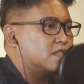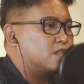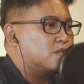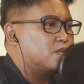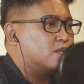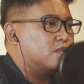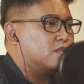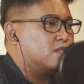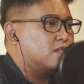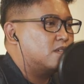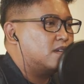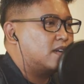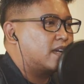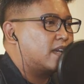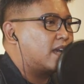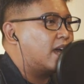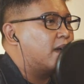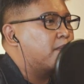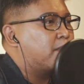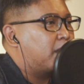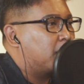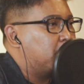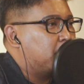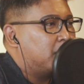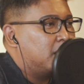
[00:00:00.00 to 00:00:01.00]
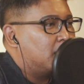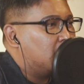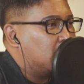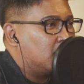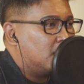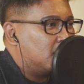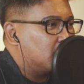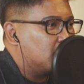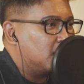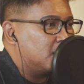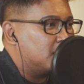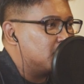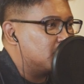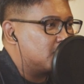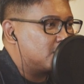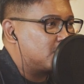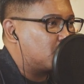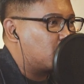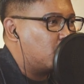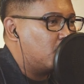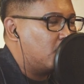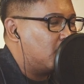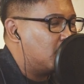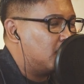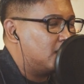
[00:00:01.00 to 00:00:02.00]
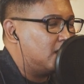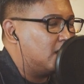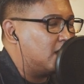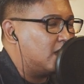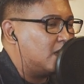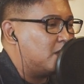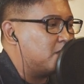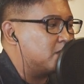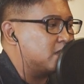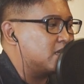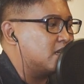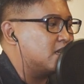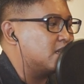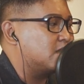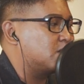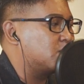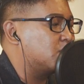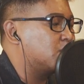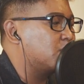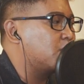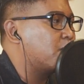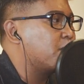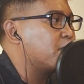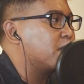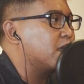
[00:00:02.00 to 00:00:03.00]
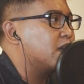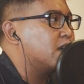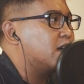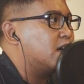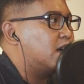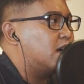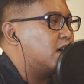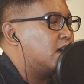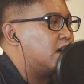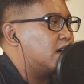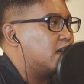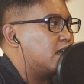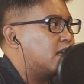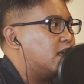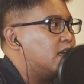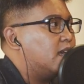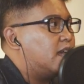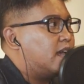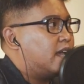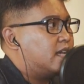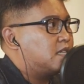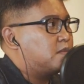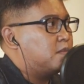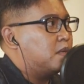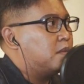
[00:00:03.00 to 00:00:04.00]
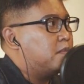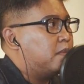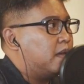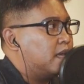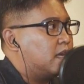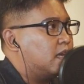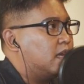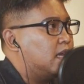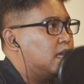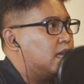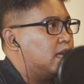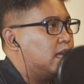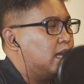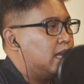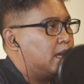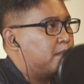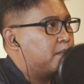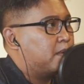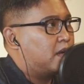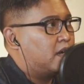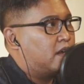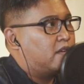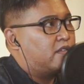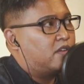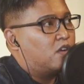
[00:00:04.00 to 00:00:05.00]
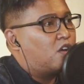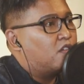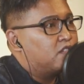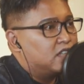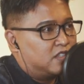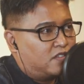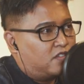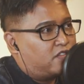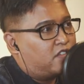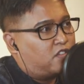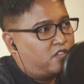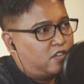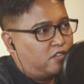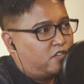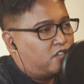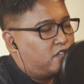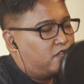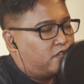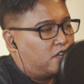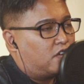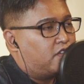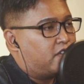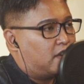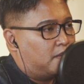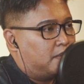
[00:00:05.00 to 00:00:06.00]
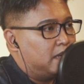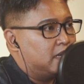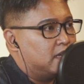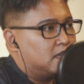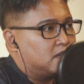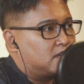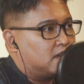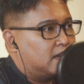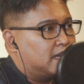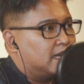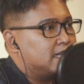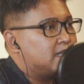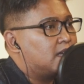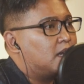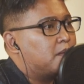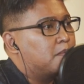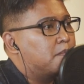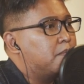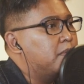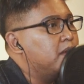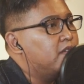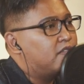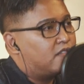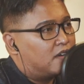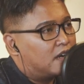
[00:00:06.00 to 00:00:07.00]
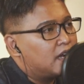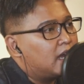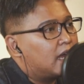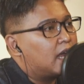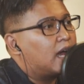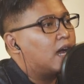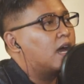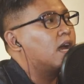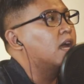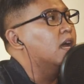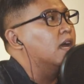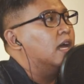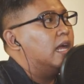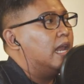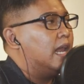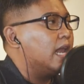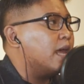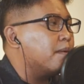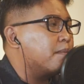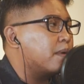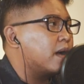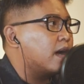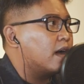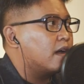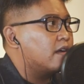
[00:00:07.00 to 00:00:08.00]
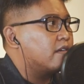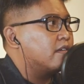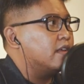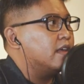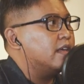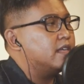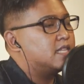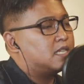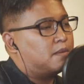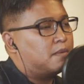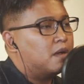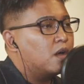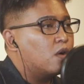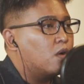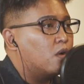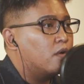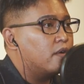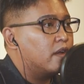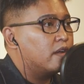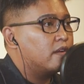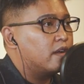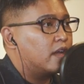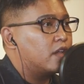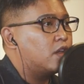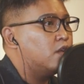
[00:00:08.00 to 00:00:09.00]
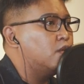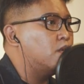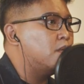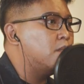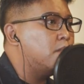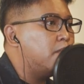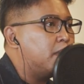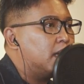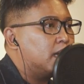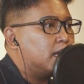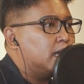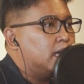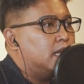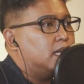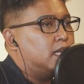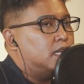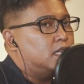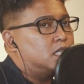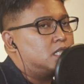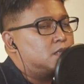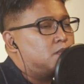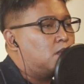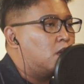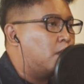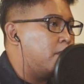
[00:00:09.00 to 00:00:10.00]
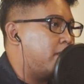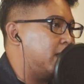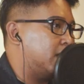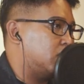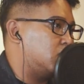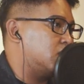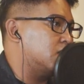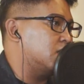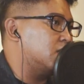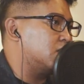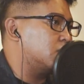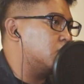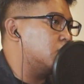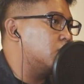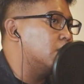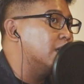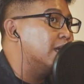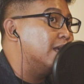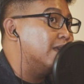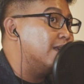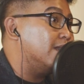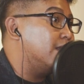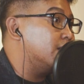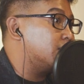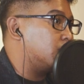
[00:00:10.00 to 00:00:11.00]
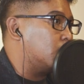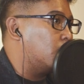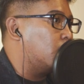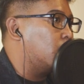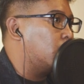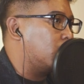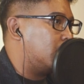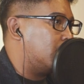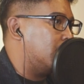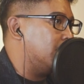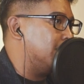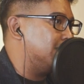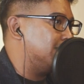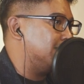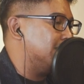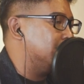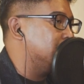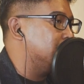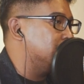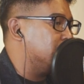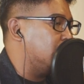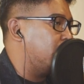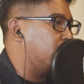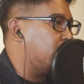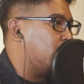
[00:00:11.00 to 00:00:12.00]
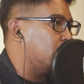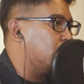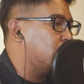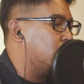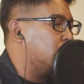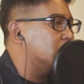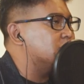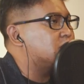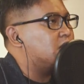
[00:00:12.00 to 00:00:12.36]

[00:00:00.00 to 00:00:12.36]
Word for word: So I, I might be screwing up the names. Ah. So uh, he has been making lamb curry, obviously for, for, for families, right? It's like beef rendang, lamb curry, sambal goreng, right? You don't make it in small batches. So it is okay. It's easy for you.